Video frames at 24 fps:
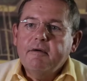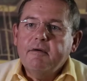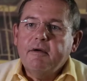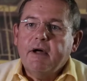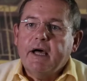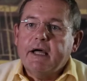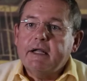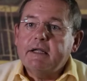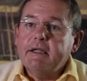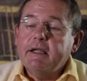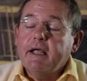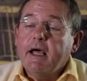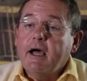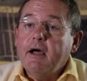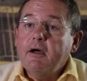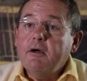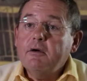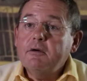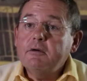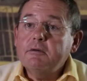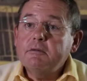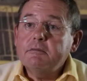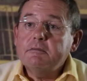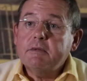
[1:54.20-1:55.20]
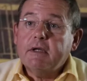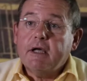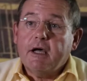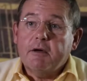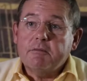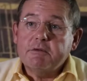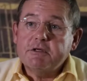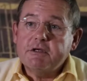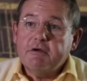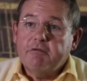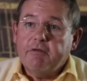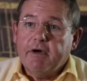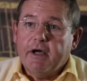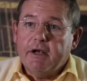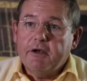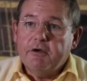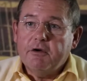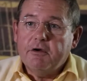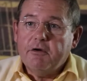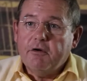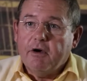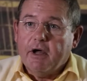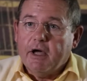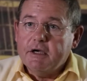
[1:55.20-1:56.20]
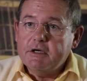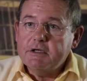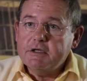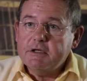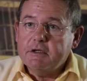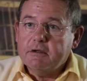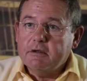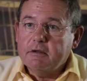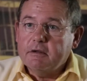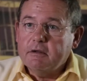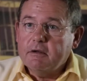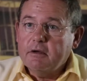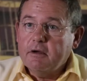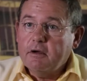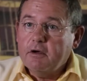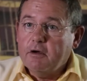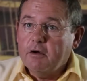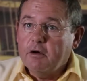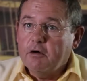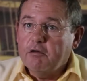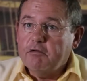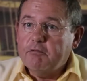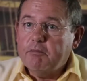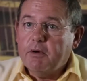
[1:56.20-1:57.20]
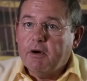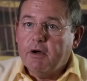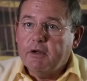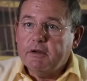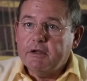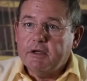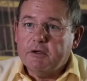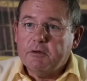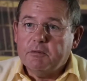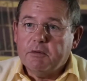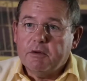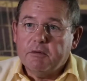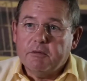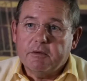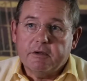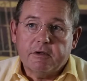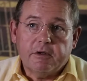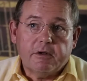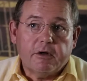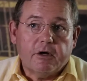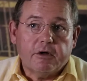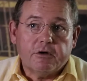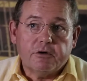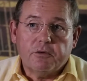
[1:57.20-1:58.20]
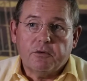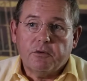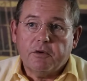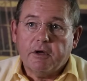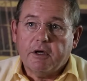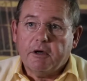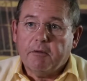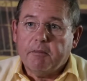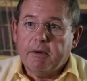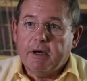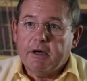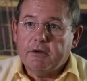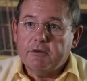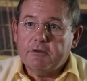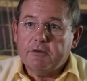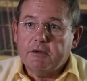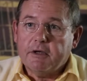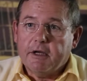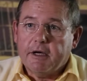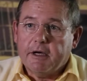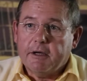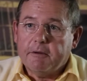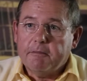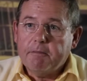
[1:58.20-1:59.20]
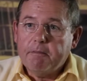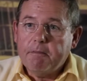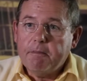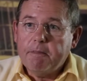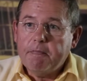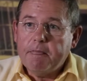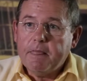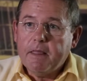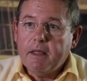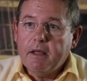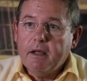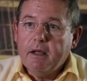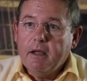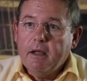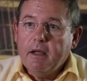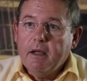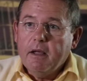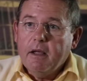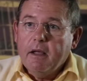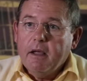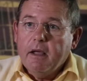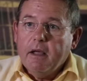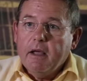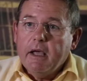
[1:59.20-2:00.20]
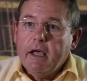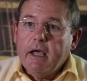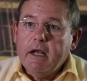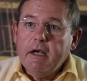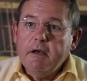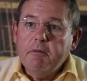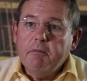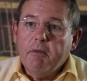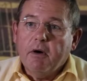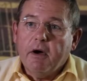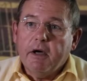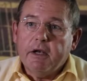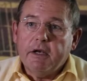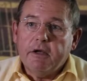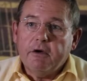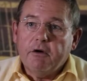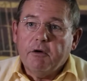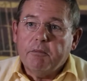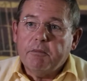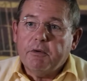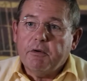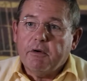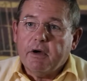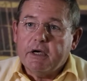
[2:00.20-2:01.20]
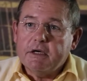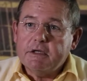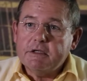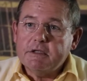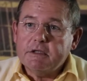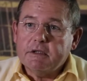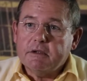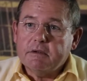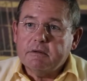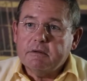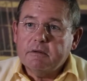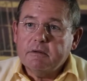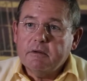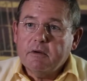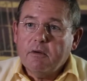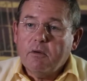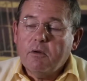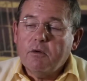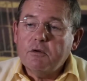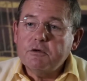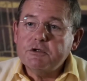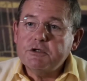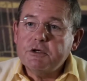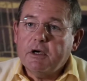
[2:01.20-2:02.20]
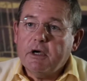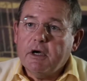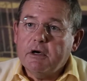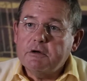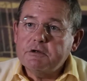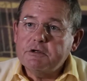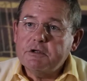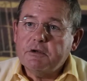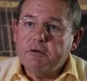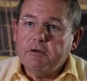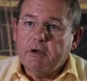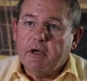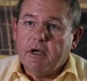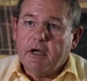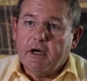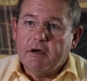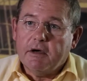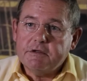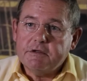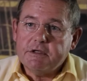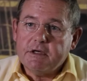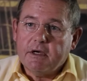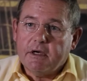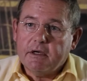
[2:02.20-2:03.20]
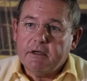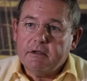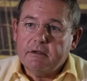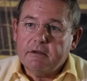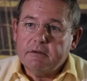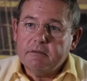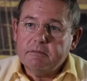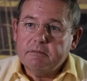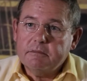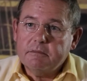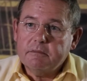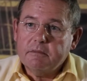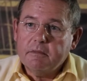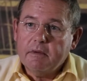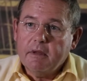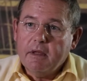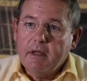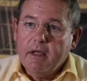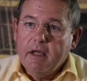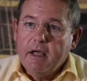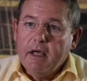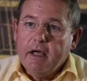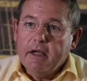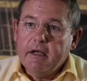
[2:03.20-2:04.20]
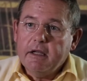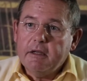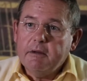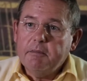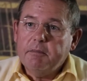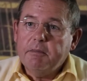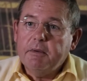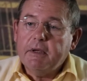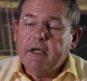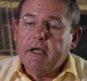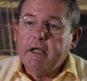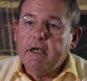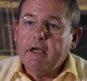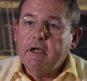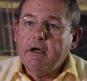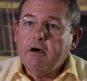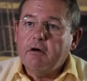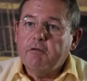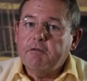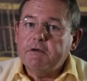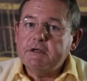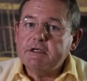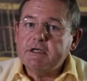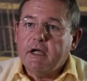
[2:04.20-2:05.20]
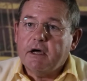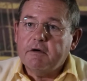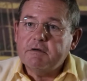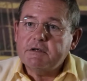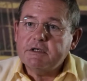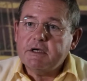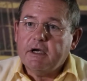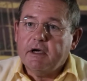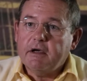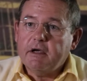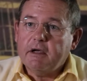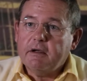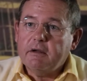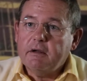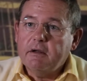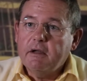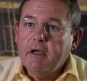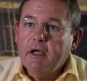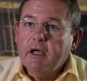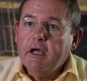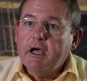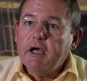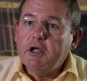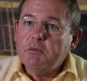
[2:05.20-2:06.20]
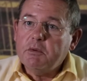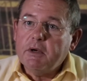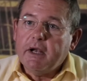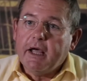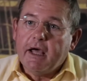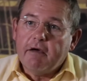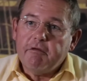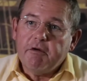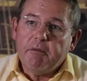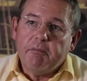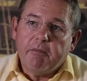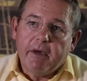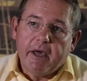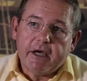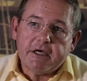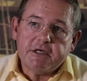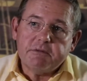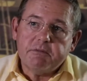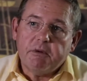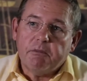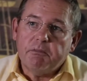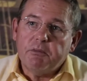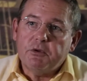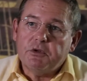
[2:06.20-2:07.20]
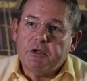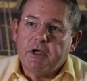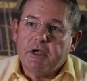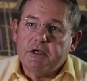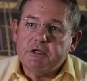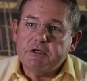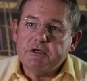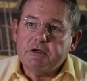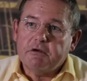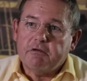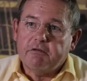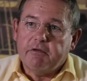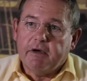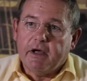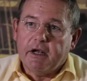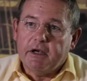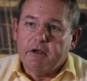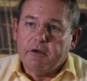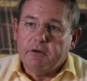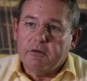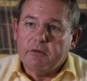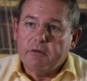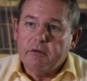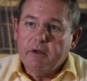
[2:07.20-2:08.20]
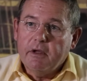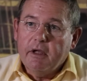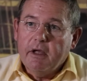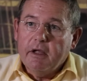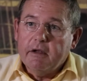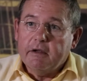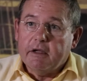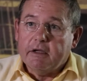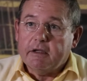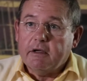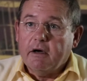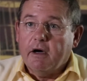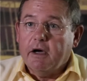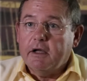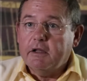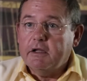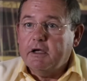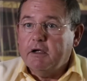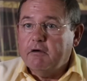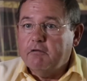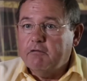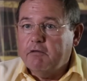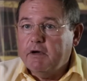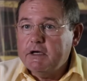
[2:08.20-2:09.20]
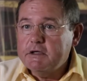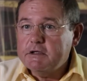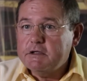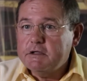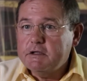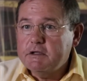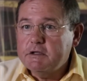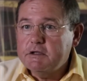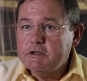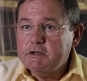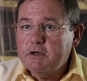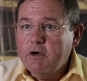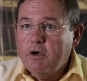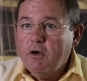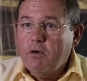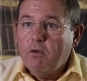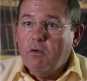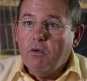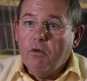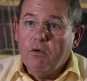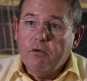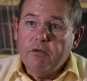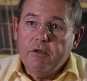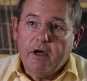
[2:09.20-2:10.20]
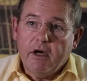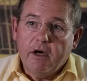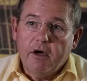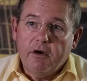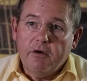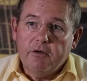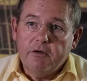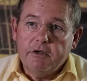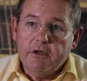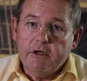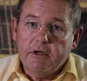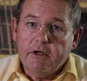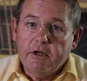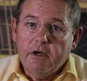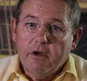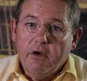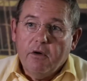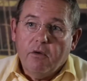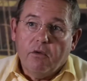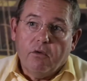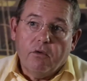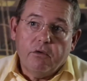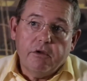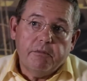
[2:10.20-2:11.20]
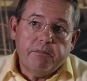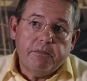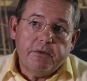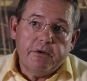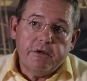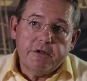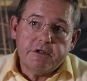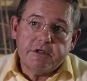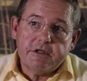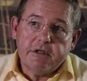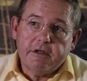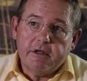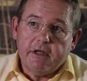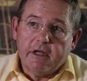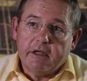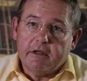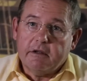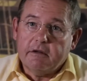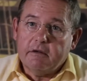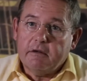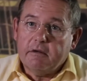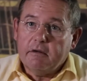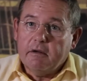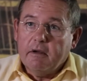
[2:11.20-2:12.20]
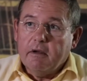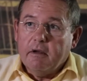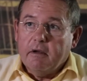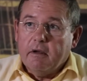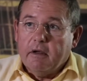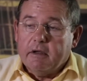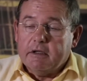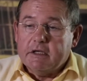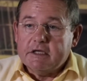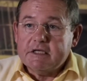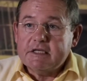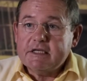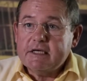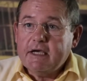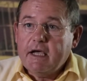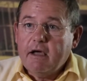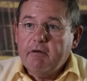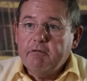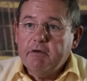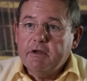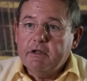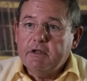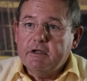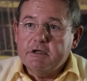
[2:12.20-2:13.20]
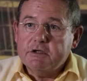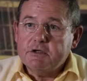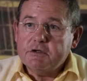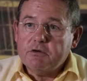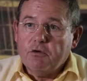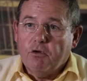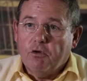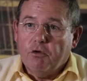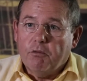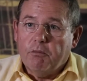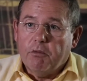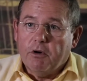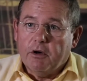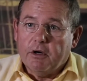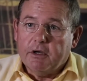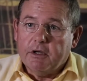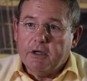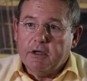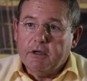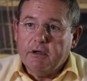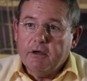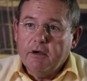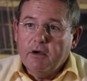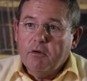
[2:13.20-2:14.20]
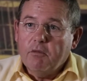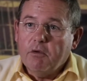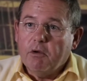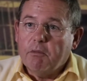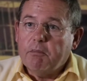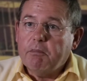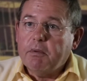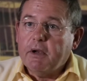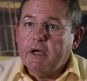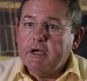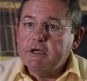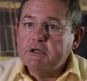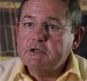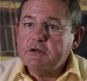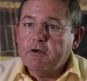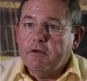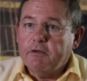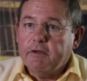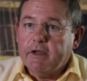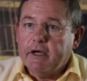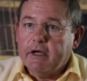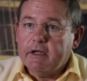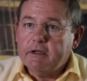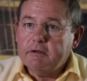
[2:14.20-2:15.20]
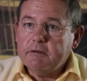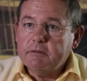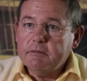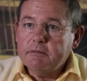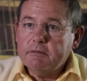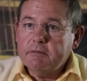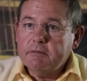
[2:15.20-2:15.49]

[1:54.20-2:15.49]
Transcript: Right, now comes the value creation curve part that we are talking about today. Any mining operation also goes through a cycle. At the beginning of its life cycle, it will have a maximum potential value that either investors or the owner or the person that discovered this ore body will place on that.